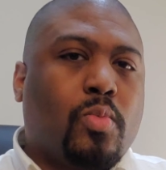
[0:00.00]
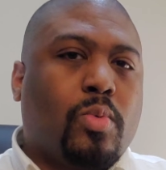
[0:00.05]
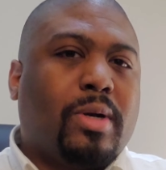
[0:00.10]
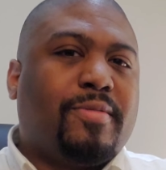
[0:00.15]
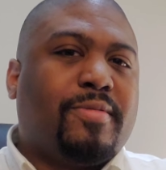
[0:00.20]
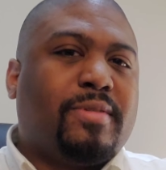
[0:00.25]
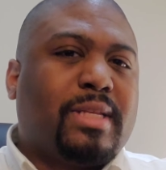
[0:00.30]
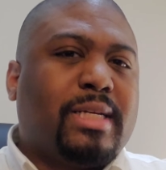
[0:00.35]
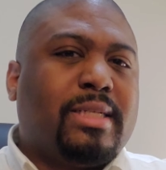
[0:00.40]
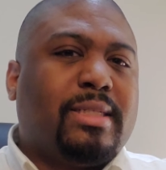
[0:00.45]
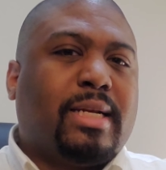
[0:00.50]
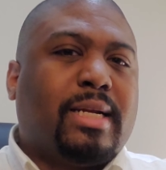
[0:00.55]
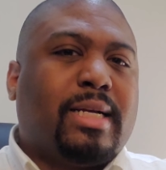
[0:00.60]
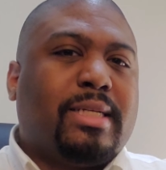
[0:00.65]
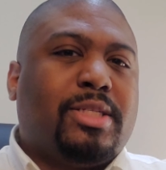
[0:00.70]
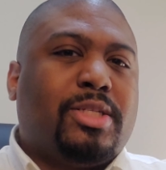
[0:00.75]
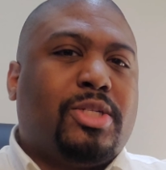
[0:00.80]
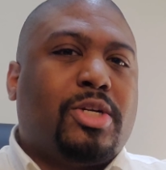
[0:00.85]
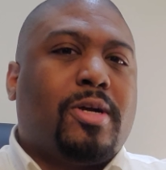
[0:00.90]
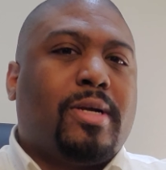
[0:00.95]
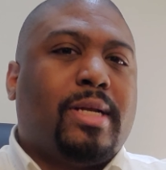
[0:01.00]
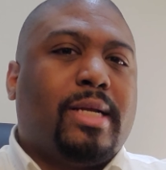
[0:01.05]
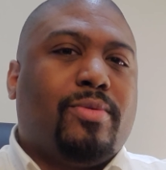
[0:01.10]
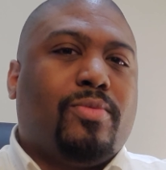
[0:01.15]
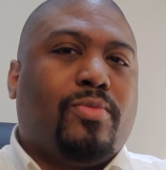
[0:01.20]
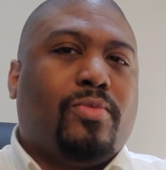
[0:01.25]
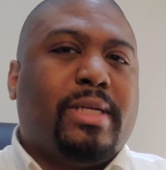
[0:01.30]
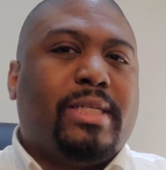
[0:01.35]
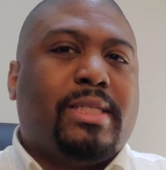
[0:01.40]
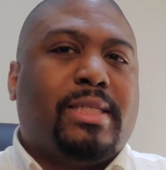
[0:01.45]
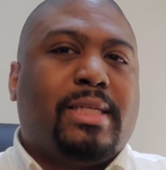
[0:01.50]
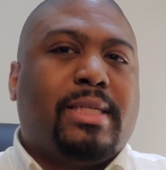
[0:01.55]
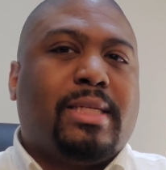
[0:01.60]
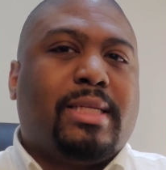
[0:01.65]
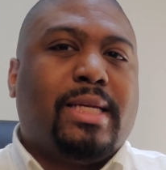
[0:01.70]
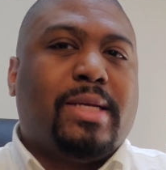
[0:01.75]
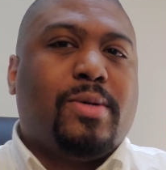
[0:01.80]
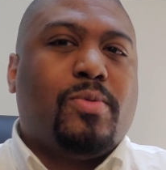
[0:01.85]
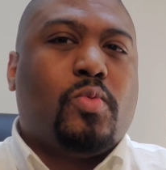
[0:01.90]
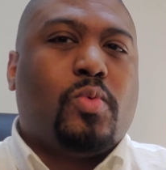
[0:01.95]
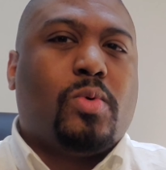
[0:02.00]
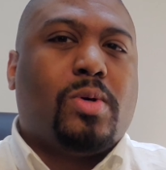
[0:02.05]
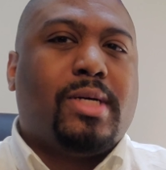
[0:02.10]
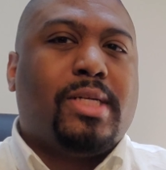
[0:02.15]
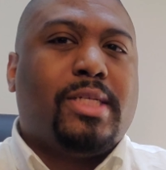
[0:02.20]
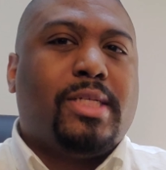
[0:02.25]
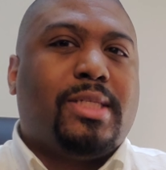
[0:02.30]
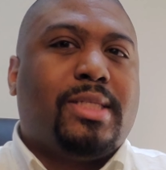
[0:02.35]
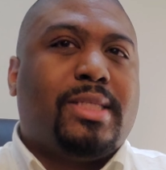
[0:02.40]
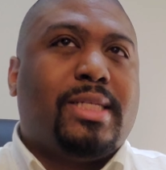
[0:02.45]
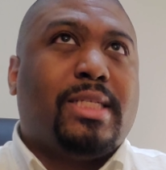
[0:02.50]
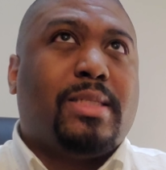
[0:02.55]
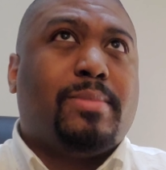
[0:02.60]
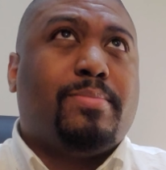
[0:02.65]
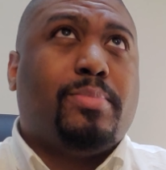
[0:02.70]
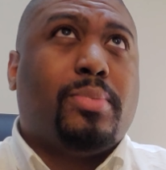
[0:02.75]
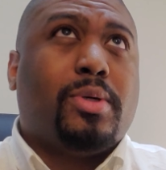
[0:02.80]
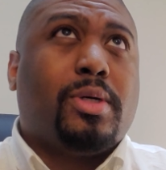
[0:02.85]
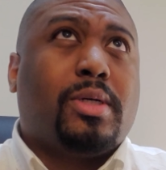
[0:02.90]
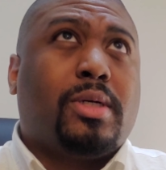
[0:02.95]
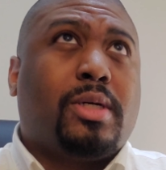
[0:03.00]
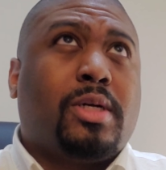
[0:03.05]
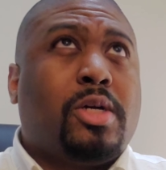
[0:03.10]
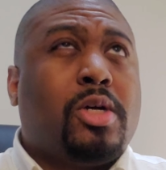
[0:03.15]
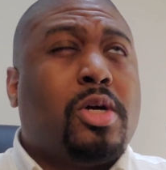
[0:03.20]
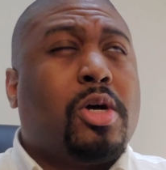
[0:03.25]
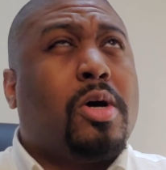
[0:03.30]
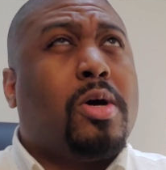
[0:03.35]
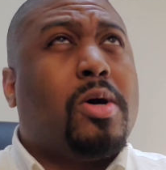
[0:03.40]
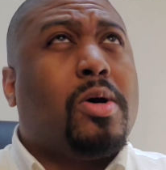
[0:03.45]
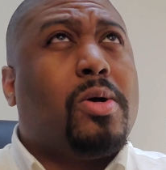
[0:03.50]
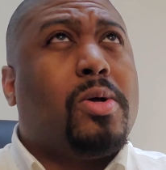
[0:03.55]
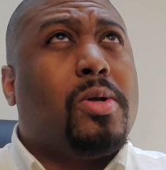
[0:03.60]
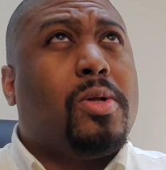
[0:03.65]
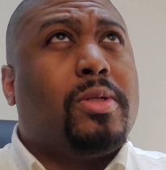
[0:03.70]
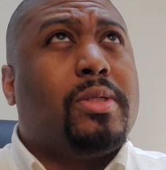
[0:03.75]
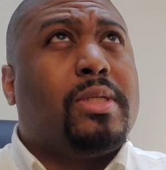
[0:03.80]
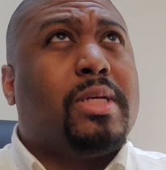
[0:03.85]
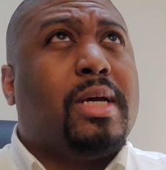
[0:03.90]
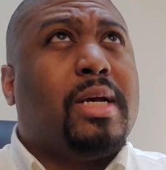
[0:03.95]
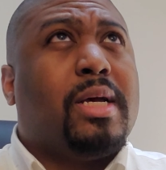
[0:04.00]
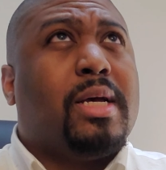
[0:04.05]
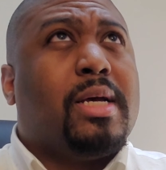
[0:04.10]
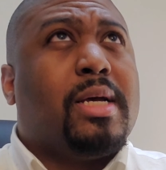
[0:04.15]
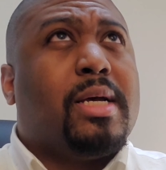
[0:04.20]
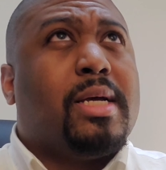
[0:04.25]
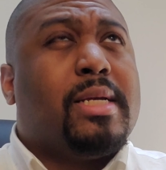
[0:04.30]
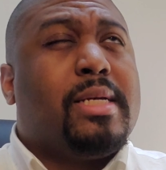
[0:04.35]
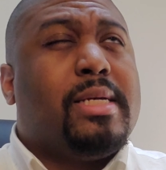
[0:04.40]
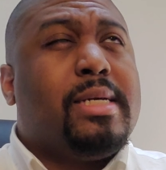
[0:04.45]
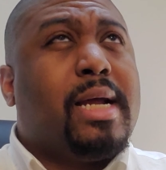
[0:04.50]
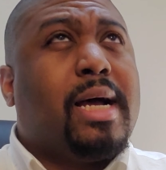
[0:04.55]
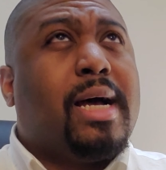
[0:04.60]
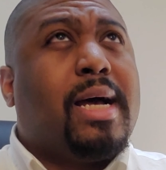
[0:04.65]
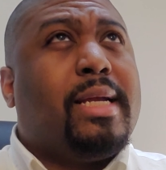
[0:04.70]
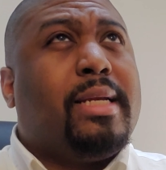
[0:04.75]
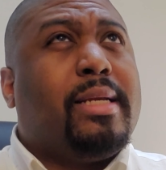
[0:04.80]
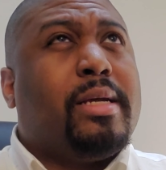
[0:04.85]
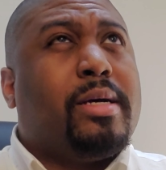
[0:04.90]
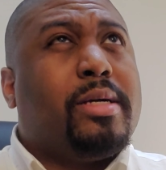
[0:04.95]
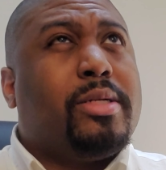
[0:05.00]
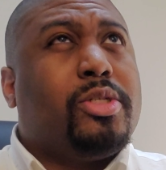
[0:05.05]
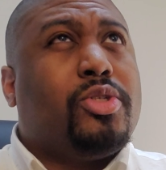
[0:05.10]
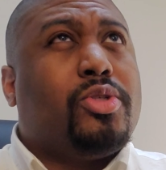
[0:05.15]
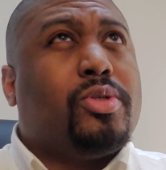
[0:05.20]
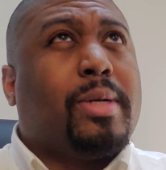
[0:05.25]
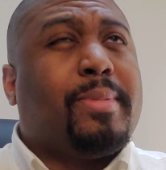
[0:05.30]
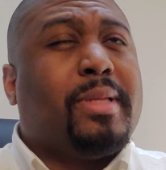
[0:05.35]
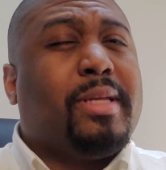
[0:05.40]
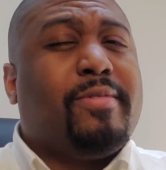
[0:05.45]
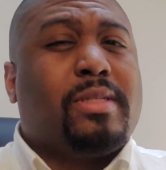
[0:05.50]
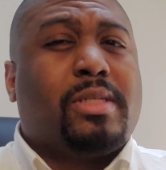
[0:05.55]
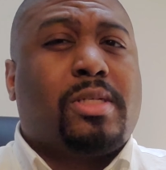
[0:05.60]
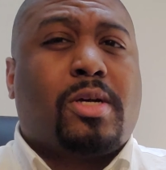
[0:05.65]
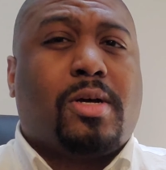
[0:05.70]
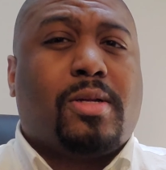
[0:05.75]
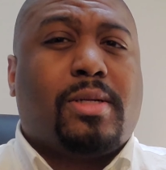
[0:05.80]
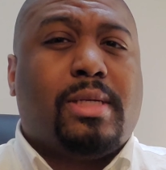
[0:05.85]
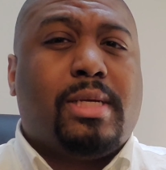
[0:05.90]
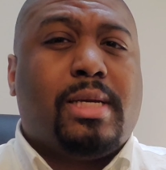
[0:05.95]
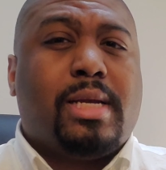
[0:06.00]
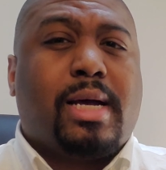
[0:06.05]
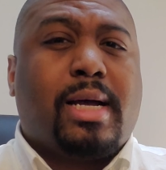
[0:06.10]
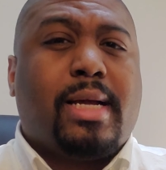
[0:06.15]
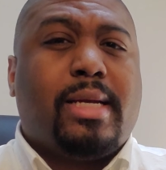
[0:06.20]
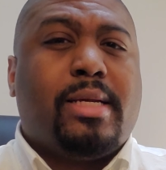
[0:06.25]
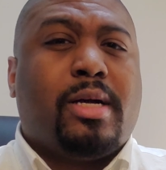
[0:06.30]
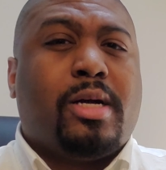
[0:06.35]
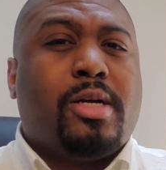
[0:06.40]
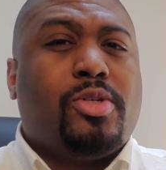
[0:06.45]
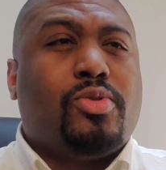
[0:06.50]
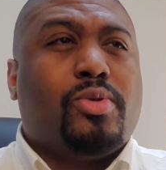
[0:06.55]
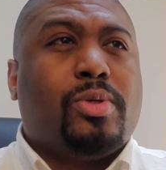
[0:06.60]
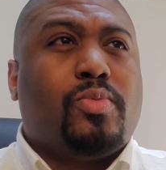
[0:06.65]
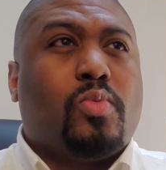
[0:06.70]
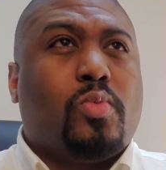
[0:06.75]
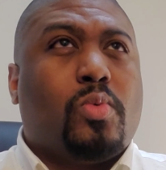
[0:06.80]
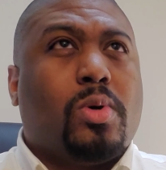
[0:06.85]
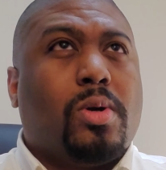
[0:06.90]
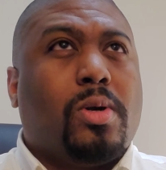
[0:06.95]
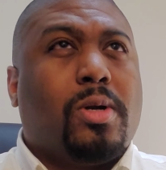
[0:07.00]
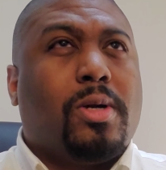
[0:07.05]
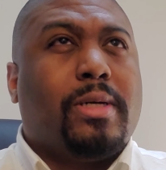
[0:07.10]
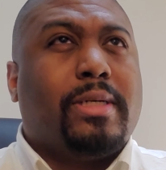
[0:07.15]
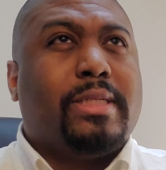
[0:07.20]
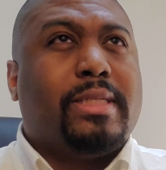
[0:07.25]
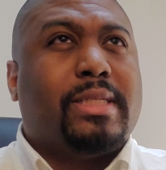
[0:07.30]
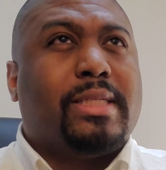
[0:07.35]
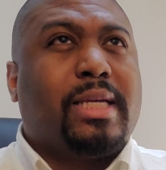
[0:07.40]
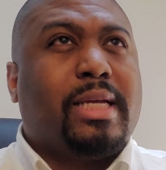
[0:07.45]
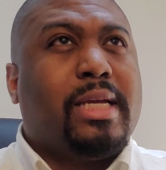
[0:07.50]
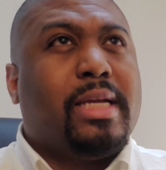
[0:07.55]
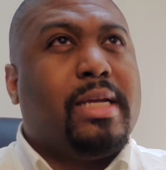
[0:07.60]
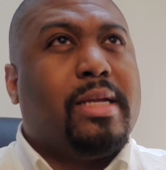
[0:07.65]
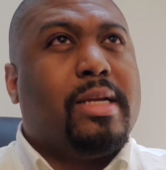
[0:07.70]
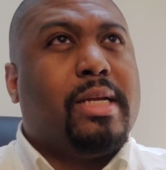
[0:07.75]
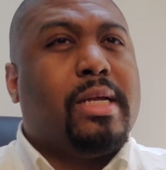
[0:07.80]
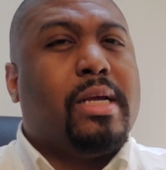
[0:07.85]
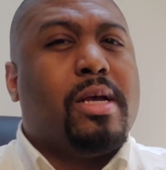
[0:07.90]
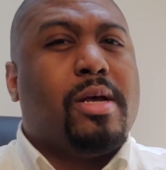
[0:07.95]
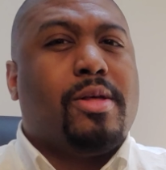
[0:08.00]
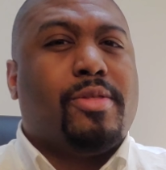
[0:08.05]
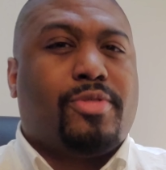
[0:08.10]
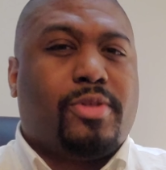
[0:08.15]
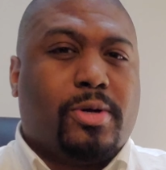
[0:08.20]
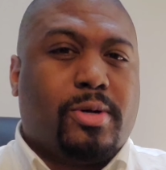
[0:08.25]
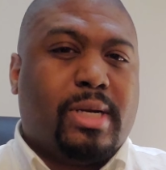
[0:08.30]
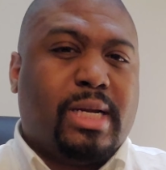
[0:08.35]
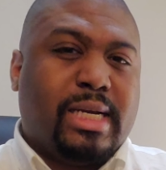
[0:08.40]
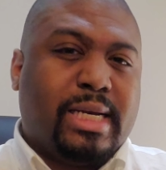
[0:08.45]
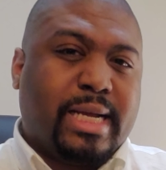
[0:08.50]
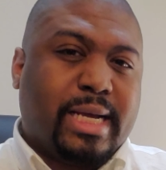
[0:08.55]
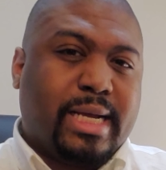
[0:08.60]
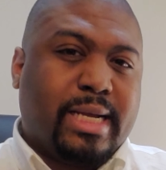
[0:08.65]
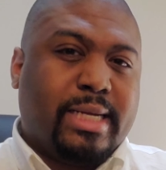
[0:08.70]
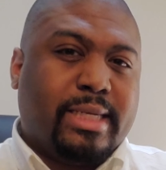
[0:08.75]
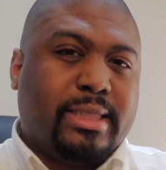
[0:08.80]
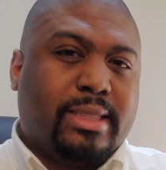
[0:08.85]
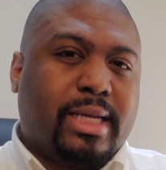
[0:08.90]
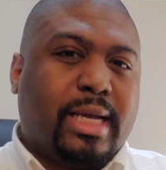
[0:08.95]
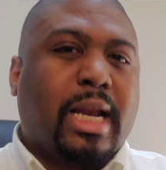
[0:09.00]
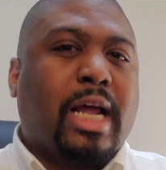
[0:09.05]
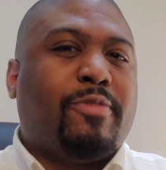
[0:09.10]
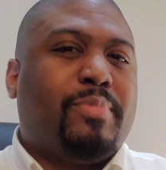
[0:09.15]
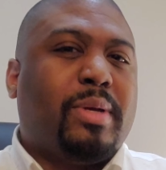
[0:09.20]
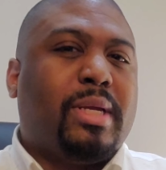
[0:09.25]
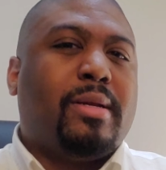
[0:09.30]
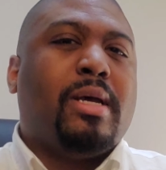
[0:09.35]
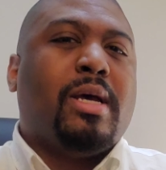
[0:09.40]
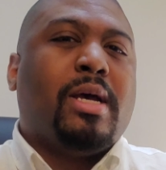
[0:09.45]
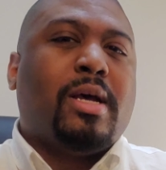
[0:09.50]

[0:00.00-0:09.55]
One of the things that I started recently was this book called 900, I believe it's called 900 Words in 30 Days, and I've been